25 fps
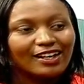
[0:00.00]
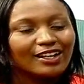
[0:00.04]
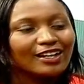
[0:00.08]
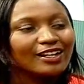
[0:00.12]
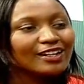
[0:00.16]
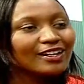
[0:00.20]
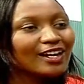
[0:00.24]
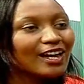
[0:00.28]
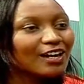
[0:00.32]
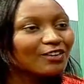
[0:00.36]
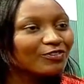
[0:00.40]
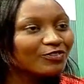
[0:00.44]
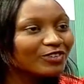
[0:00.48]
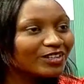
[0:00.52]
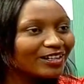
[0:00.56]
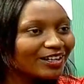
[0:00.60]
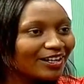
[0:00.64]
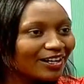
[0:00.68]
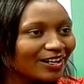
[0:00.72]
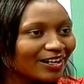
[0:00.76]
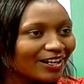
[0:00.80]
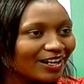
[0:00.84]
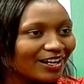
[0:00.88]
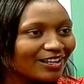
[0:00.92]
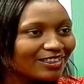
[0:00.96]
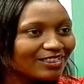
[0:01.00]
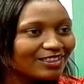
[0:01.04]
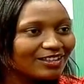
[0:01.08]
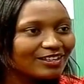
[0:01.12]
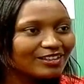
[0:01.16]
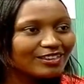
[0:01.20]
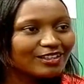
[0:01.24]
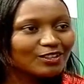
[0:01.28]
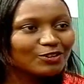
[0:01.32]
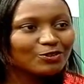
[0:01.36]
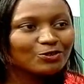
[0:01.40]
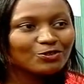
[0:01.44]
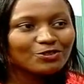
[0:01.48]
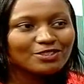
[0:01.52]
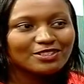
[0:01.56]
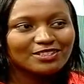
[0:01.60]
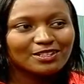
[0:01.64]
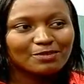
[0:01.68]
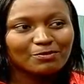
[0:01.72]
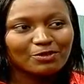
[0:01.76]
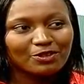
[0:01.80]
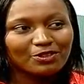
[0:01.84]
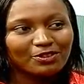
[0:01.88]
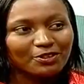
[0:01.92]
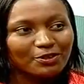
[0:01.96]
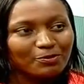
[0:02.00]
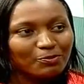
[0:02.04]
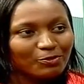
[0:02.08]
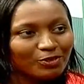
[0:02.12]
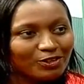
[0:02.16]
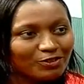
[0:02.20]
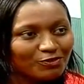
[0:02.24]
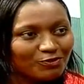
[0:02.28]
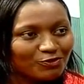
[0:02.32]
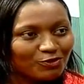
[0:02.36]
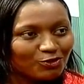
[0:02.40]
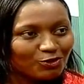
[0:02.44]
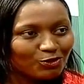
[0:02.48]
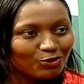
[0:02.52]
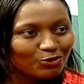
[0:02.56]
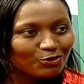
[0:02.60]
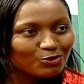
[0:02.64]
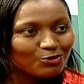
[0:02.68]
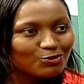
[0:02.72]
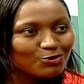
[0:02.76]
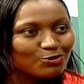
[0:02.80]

In Africa, I think the growth is about 3.4,